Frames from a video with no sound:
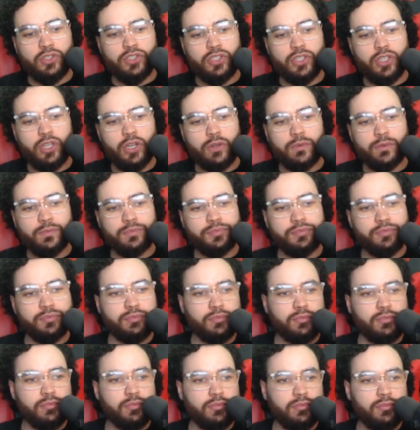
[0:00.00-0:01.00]
So
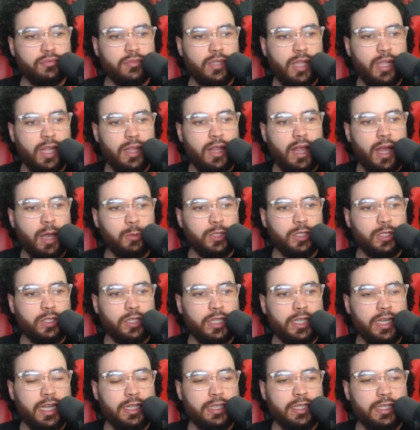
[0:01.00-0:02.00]
I was
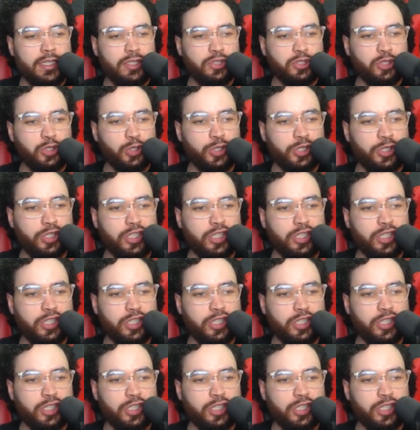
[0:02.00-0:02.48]
looking at this too.